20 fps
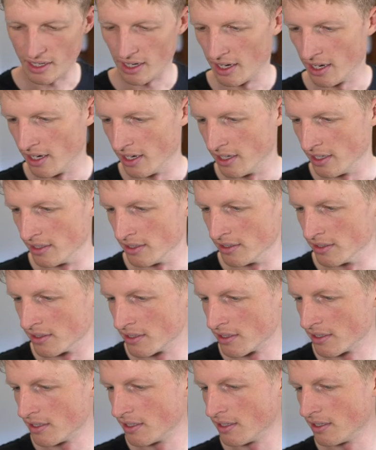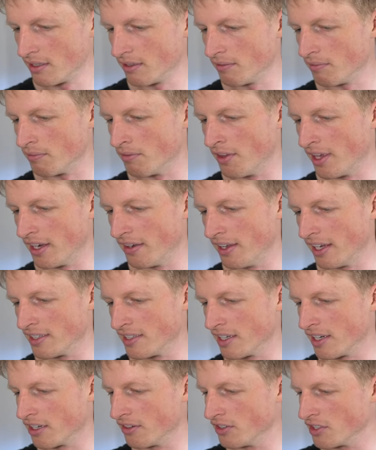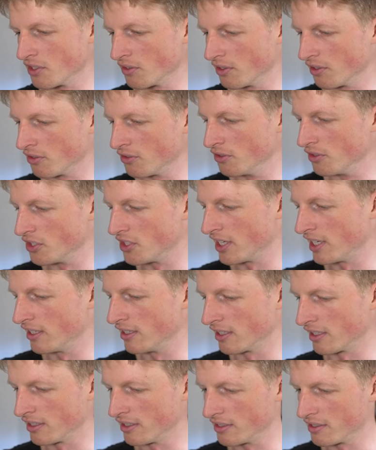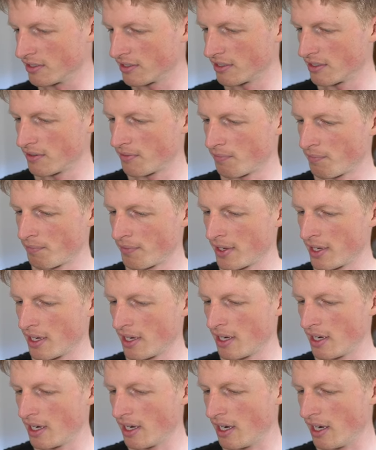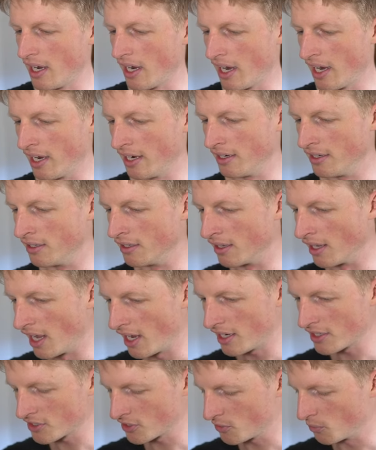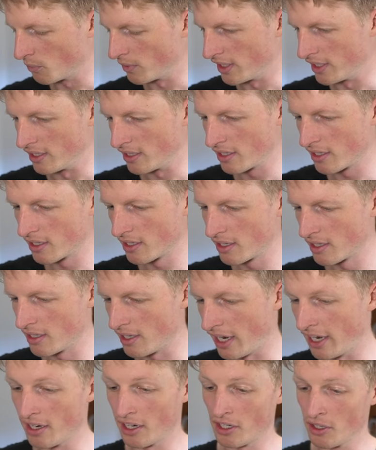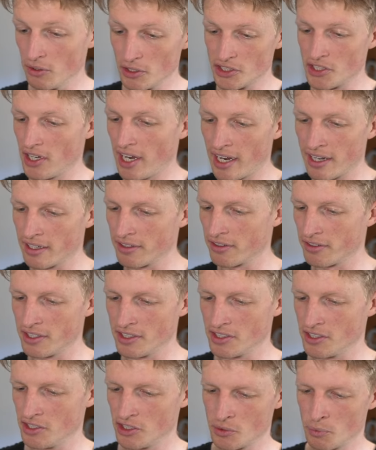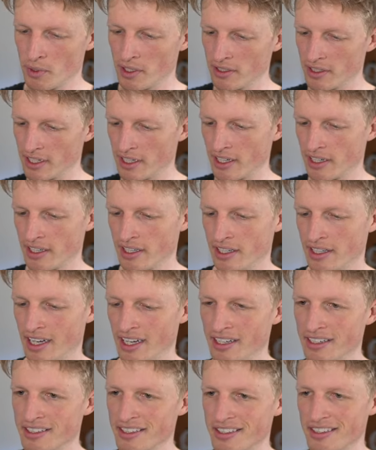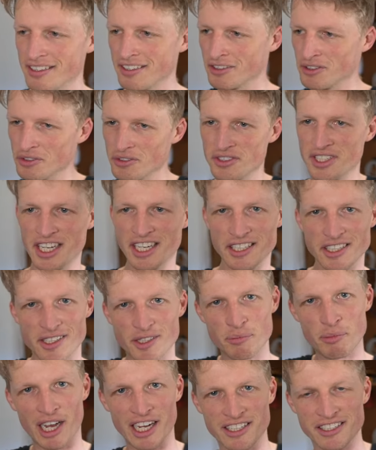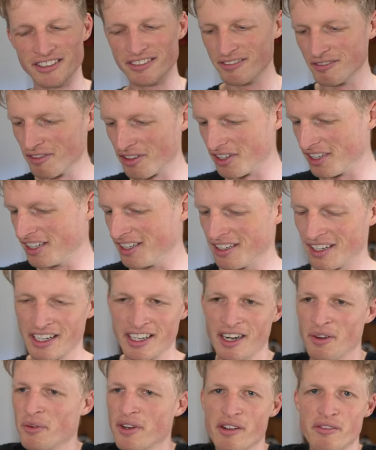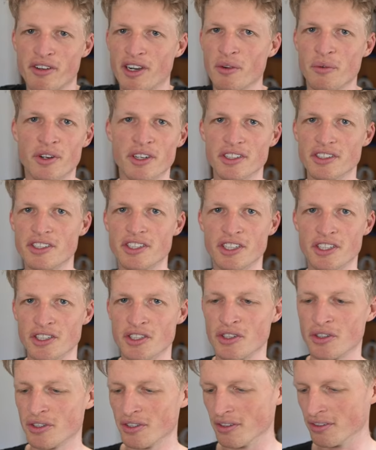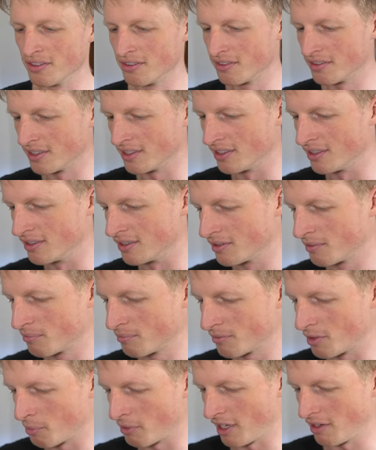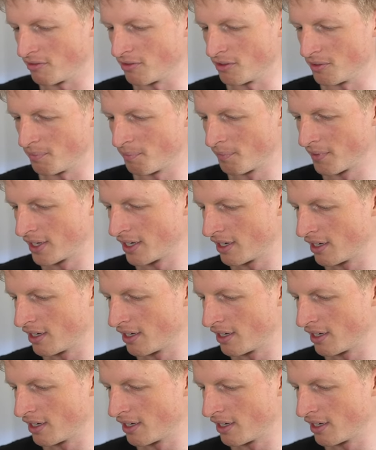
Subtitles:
And then that data is going through the chain like this. And last week, and I can also add other things in as well. Like I can add a little dance pattern thing. I can add whatever I want to control the platform.